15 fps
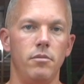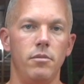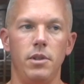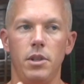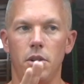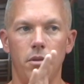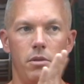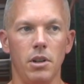
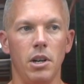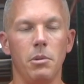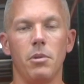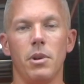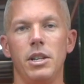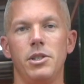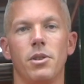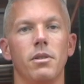don't
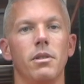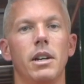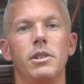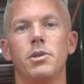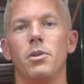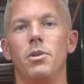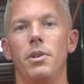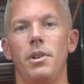upgrade your
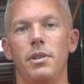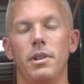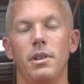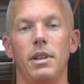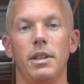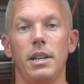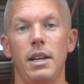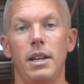electrical or
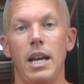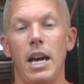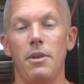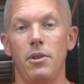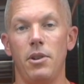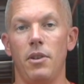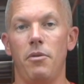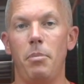anything like that and
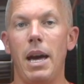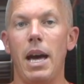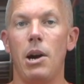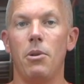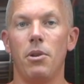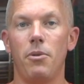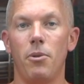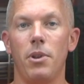have enough
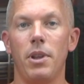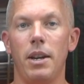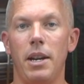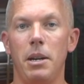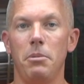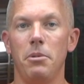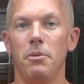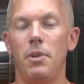power for that
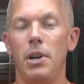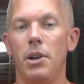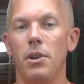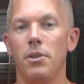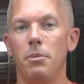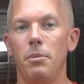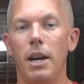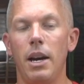amplifier
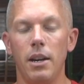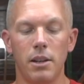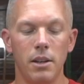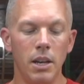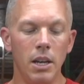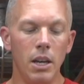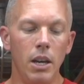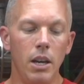in the back,
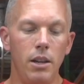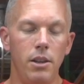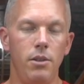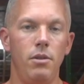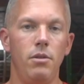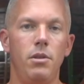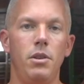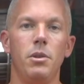
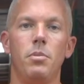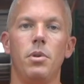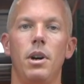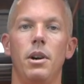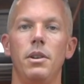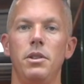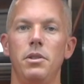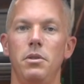you could
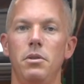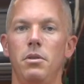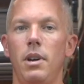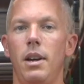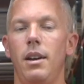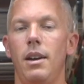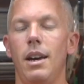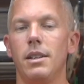probably do
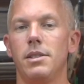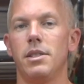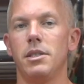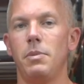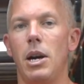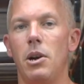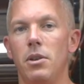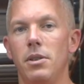a Excess
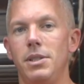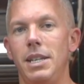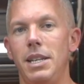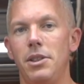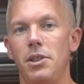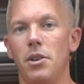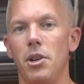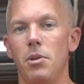Power
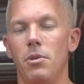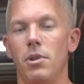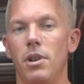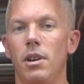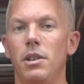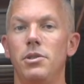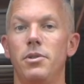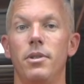
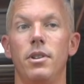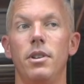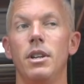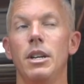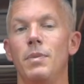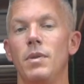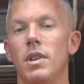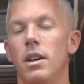D3100,
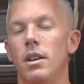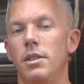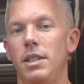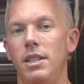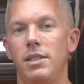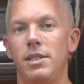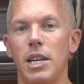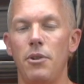a
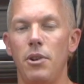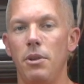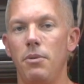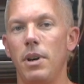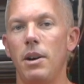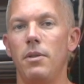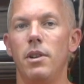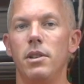
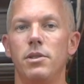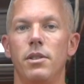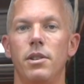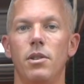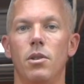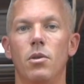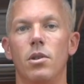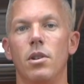
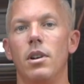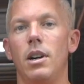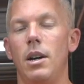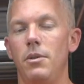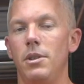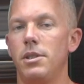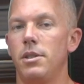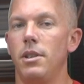D7500, or
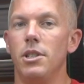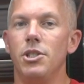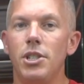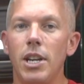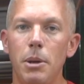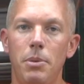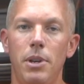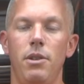obviously a
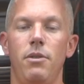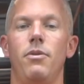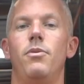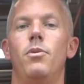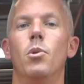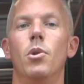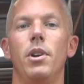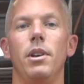
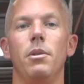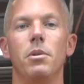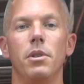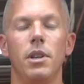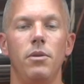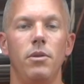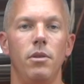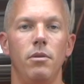JP40 would
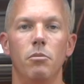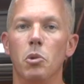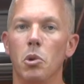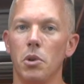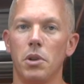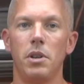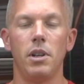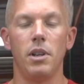give you
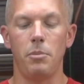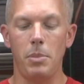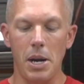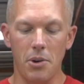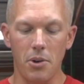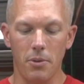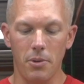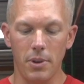more than enough
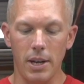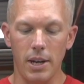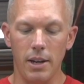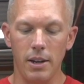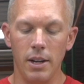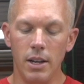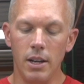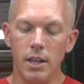power for
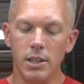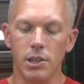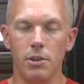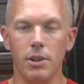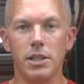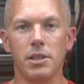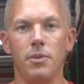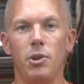that. So
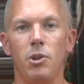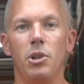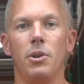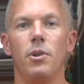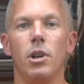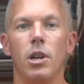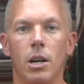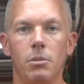that's a few
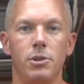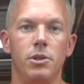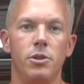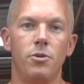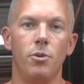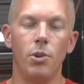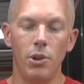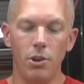different
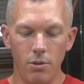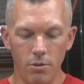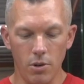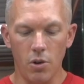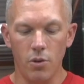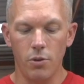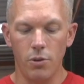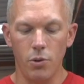options for you
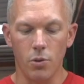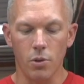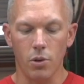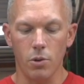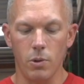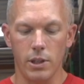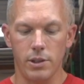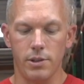on your
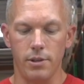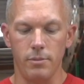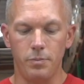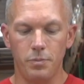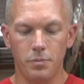question.